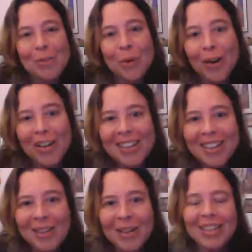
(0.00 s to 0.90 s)
The more
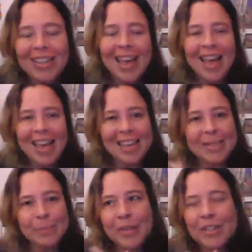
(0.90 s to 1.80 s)
you can
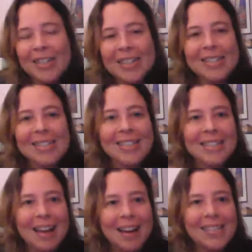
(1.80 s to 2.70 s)
experience the
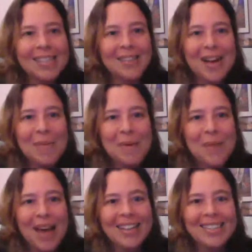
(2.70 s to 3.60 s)
signs that are coming
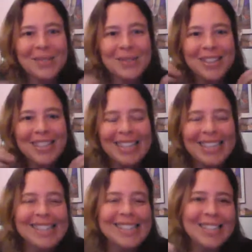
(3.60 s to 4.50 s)
back to you, the
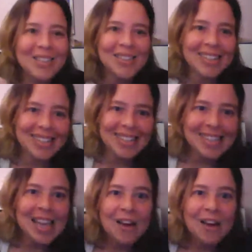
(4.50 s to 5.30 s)
easier it is